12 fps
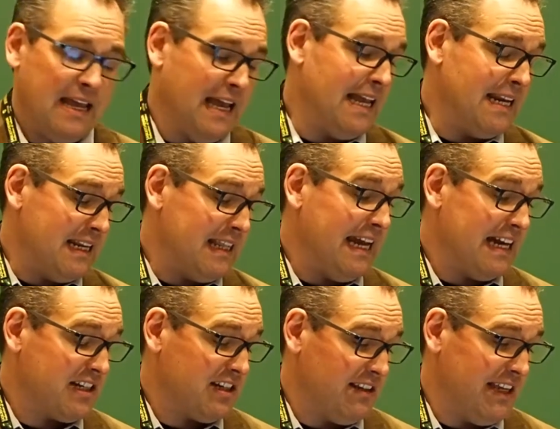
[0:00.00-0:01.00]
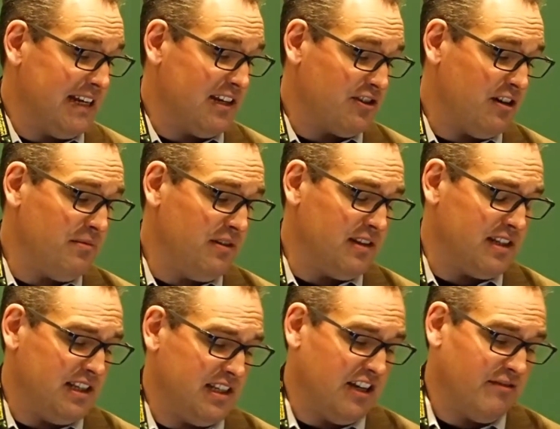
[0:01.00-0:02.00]
And they actually get in trouble at
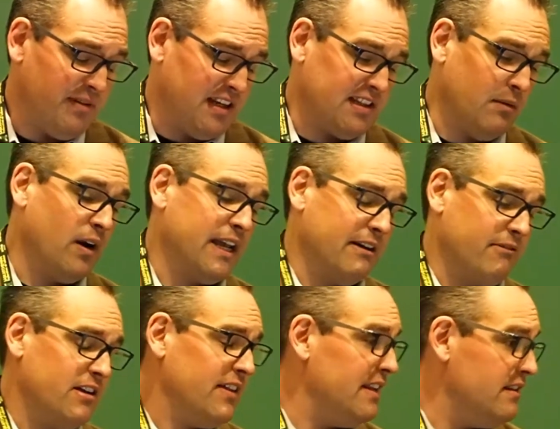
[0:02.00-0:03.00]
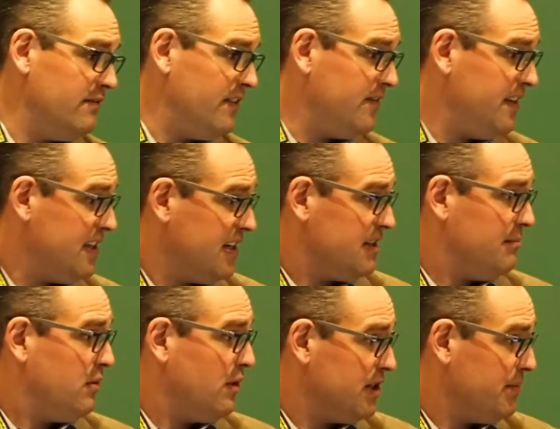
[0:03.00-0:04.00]
CCF because they want to get rid of that in the 50s because
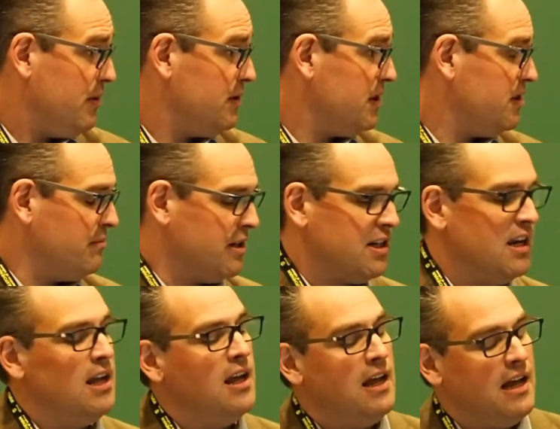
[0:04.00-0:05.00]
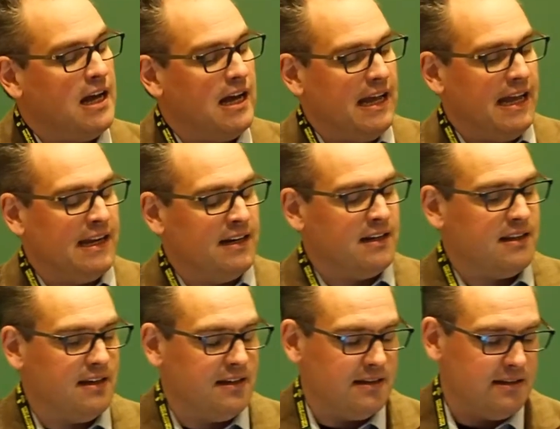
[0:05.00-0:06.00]
employers oppose it so much. and
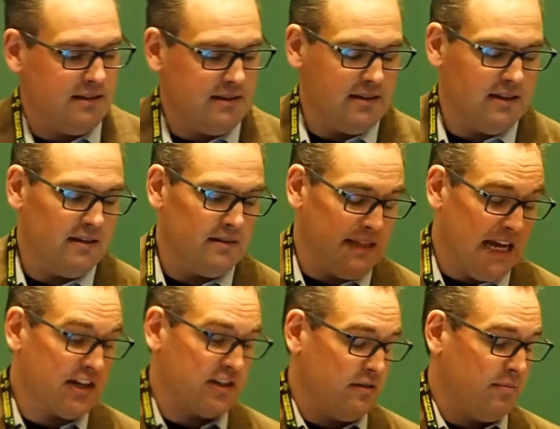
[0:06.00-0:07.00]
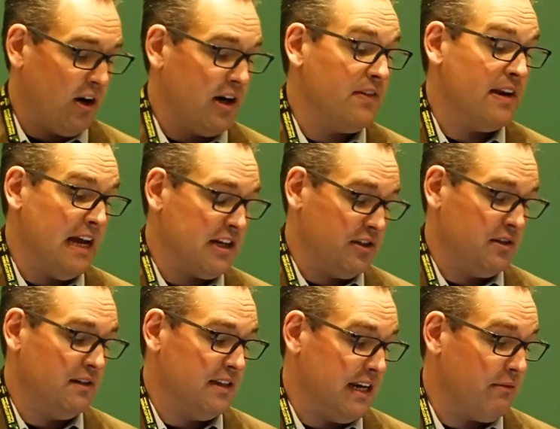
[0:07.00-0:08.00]
the national party, the national
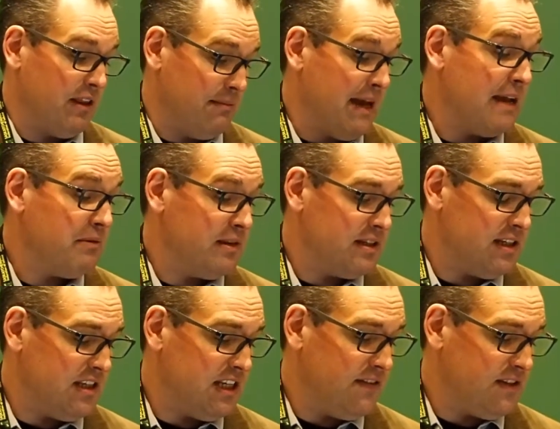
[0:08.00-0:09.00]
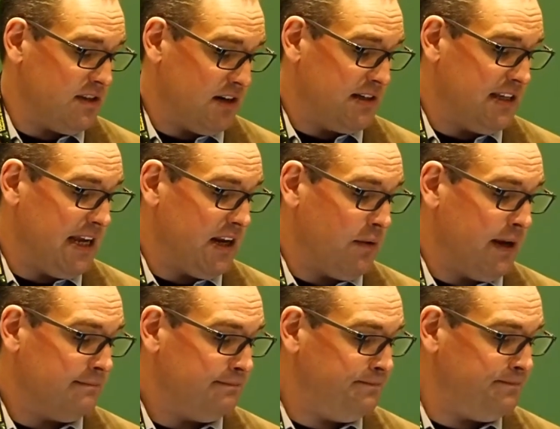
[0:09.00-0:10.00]
unions get really mad when the CCF says they're going to take it
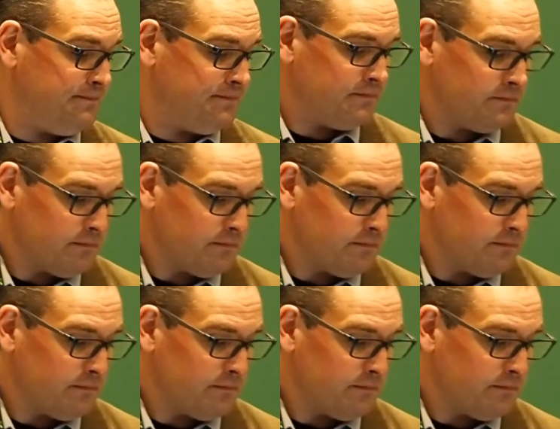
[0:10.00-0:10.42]
away.